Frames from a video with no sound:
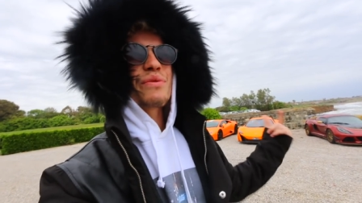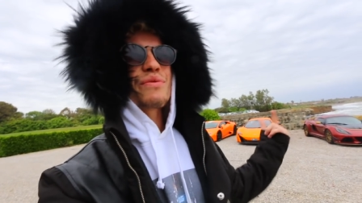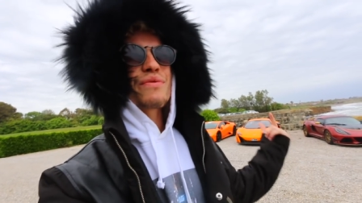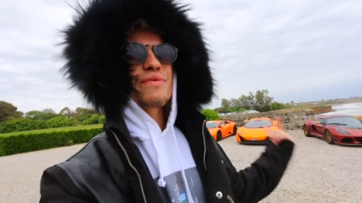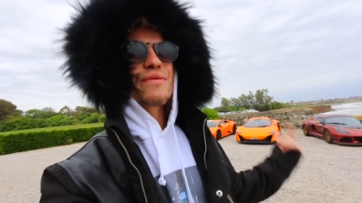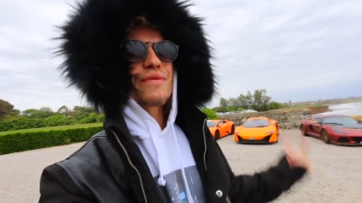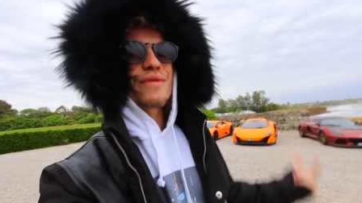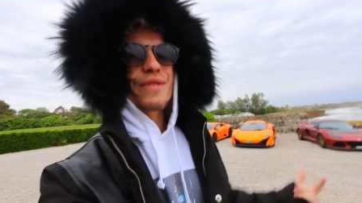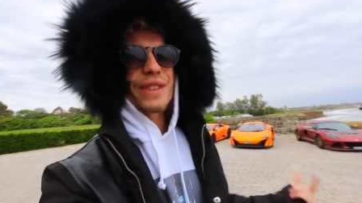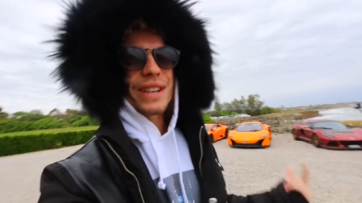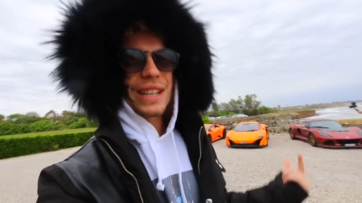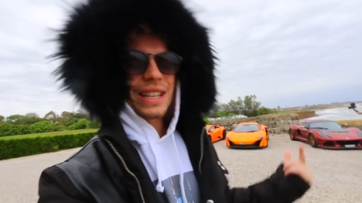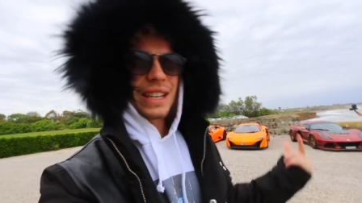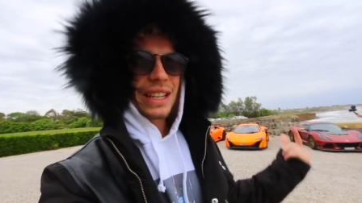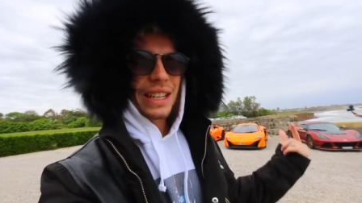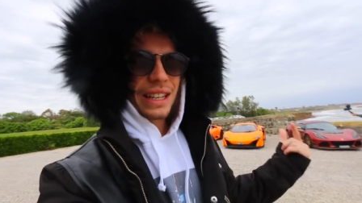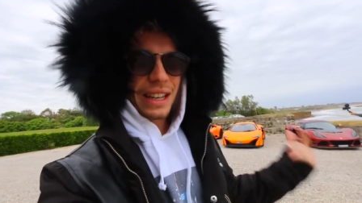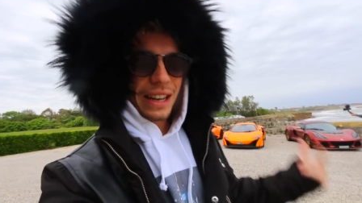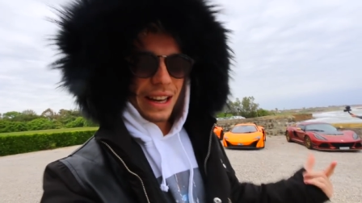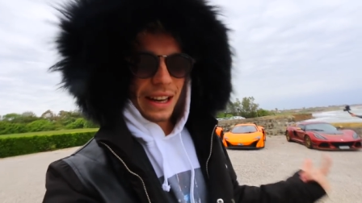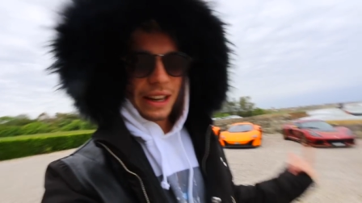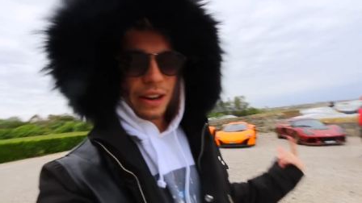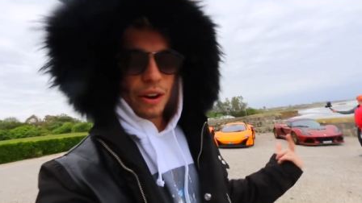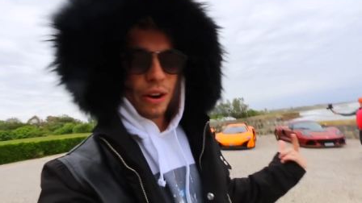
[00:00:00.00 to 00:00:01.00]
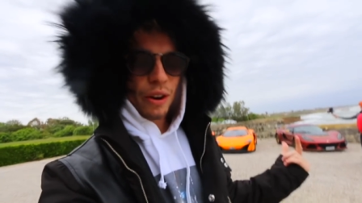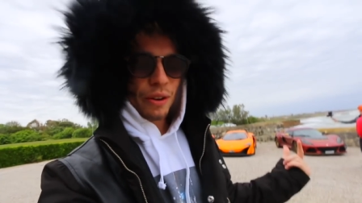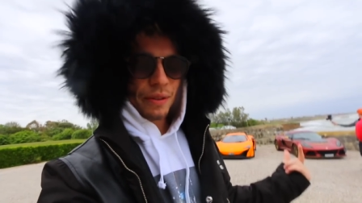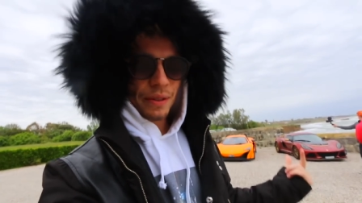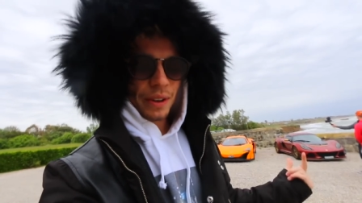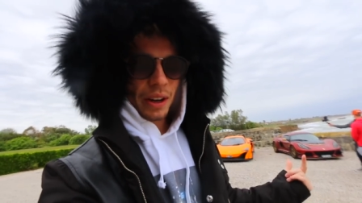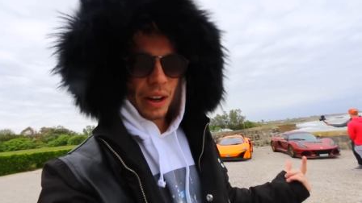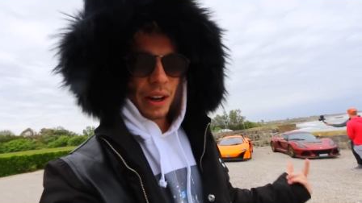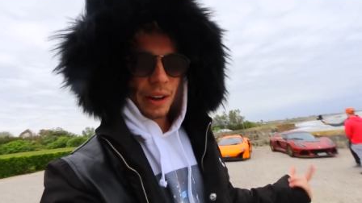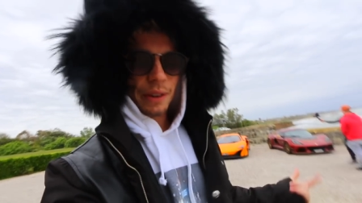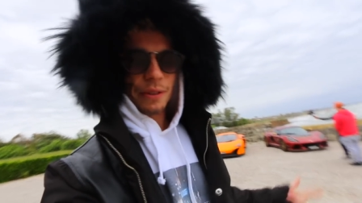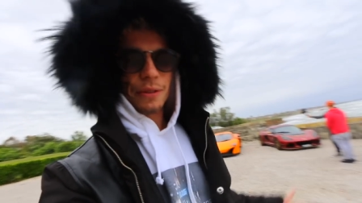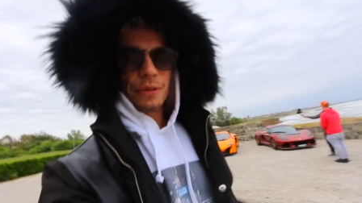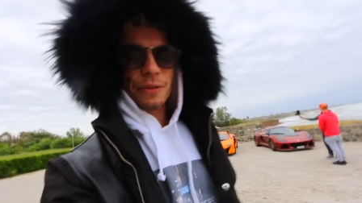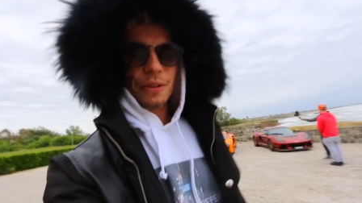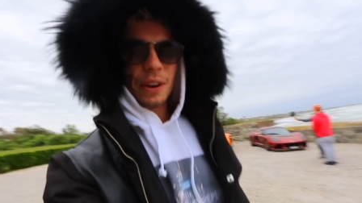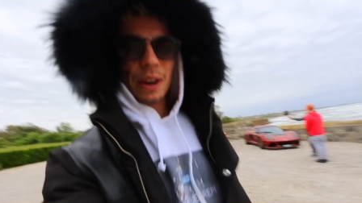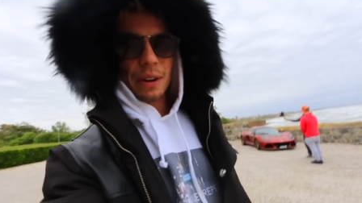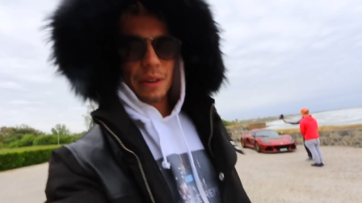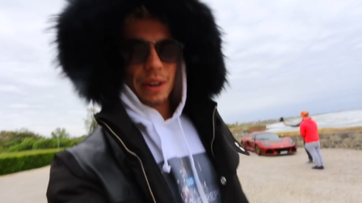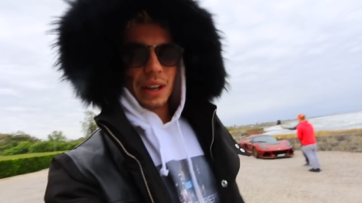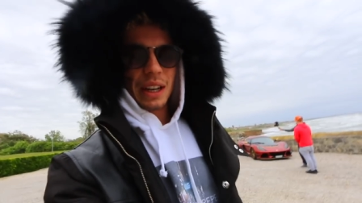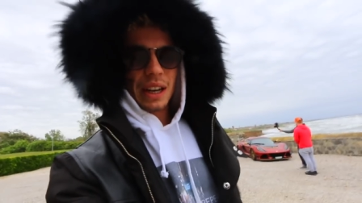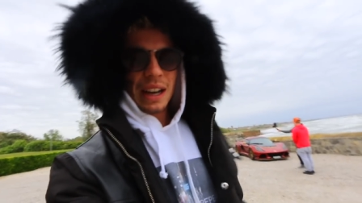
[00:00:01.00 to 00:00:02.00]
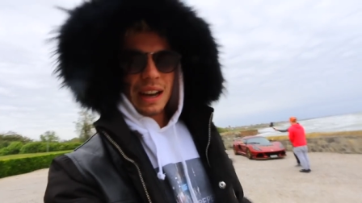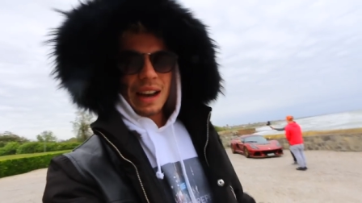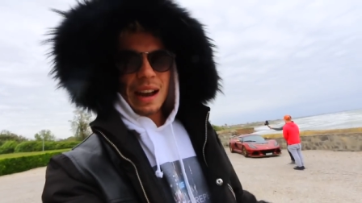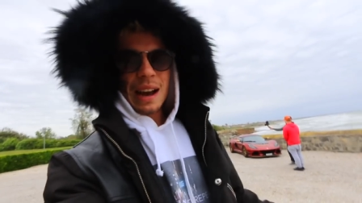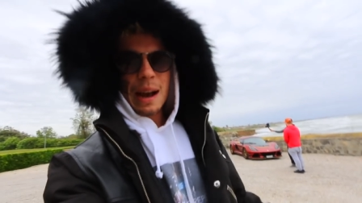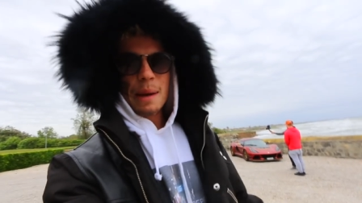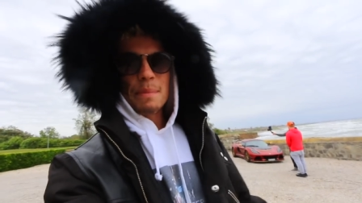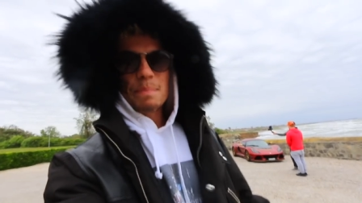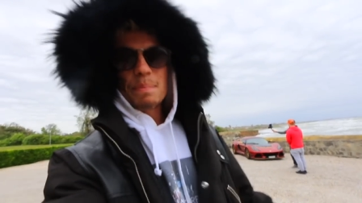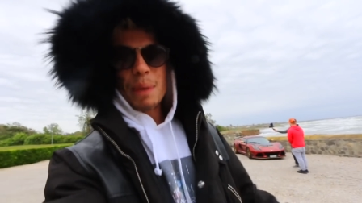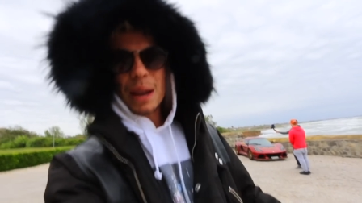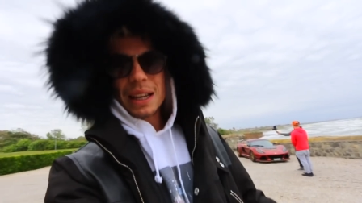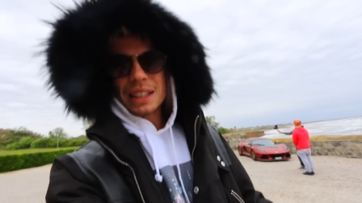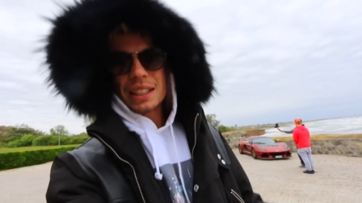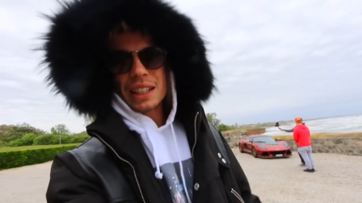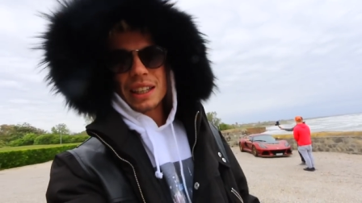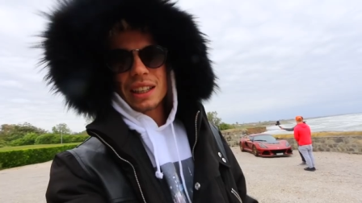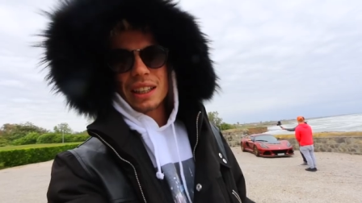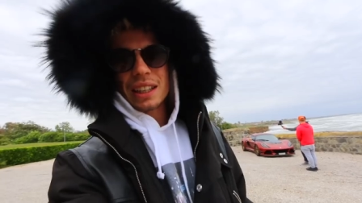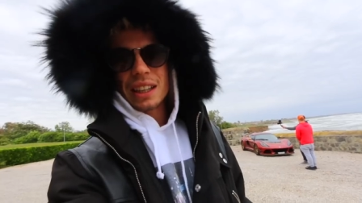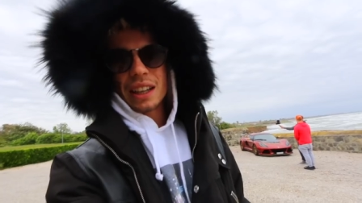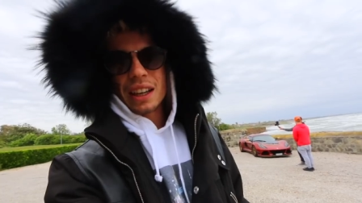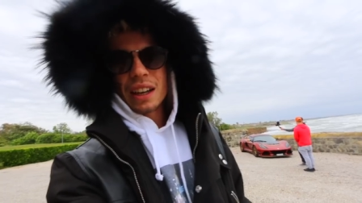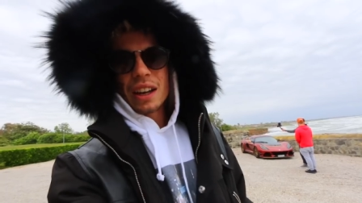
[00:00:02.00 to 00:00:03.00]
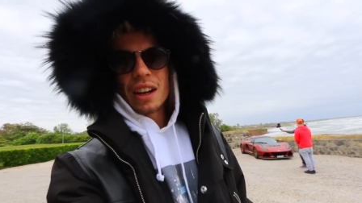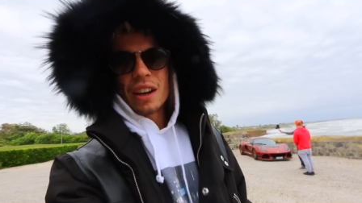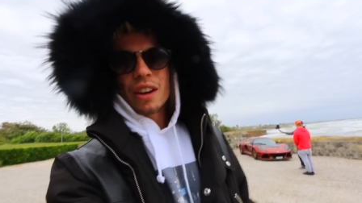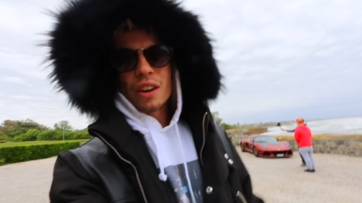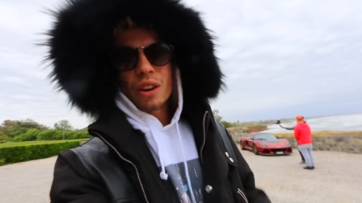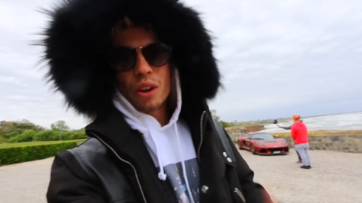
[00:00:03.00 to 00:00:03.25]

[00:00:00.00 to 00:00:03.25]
really late overnight ferry and basically